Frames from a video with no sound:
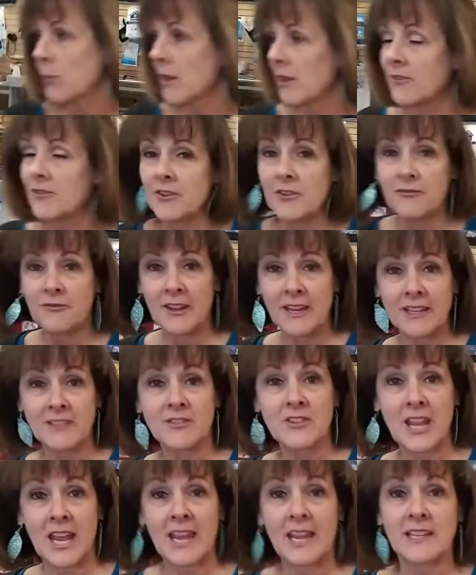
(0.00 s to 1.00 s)
It's a
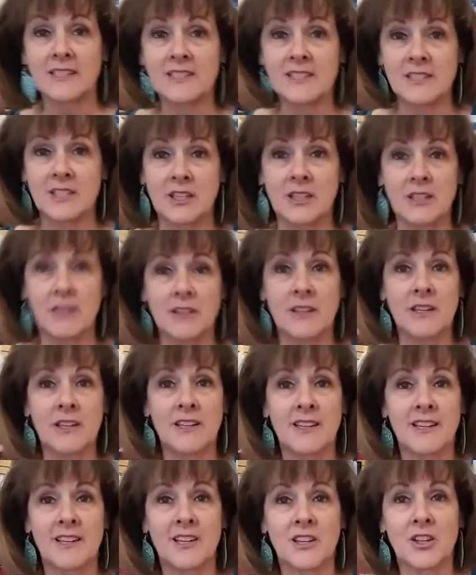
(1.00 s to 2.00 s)
fantastic
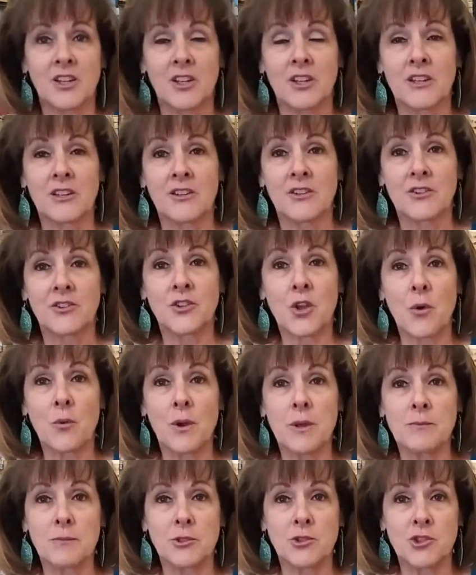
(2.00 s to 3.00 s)

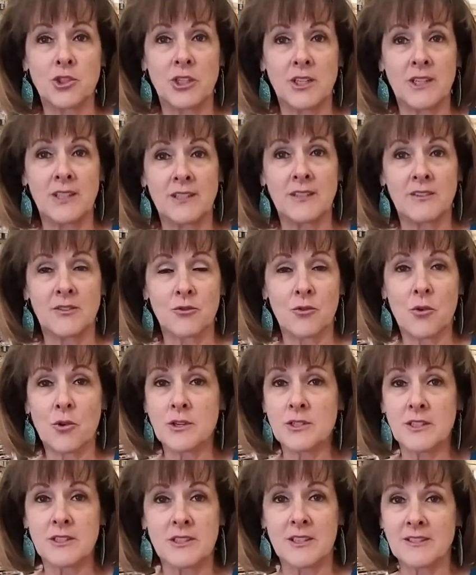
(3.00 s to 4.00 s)
sewing machine. Of
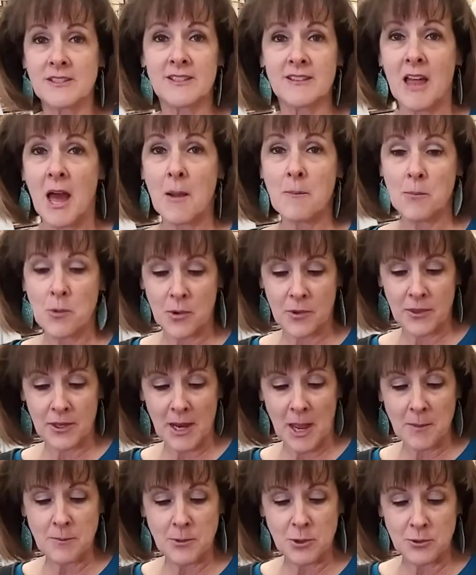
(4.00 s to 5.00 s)
course, it does a lot more than
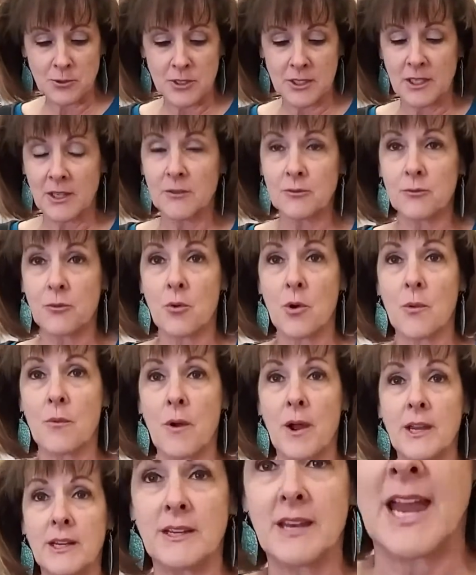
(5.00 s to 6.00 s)
I'm using it for right